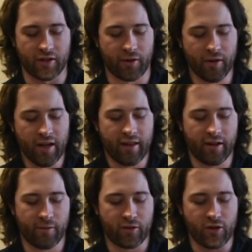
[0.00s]
So
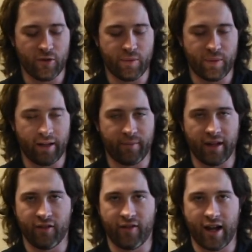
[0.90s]
they're 2 big
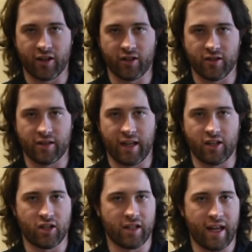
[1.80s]
manufacturers that
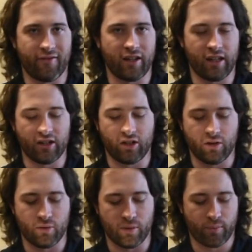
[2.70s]
you shouldn't have any
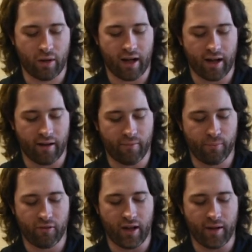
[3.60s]
issues when
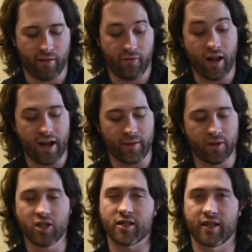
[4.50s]
flying,
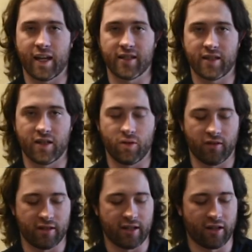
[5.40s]
but just in case, they do
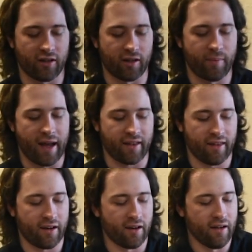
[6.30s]
have the sticker on the back
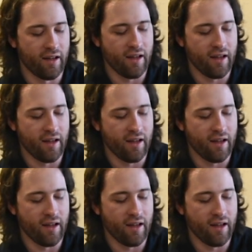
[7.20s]
there.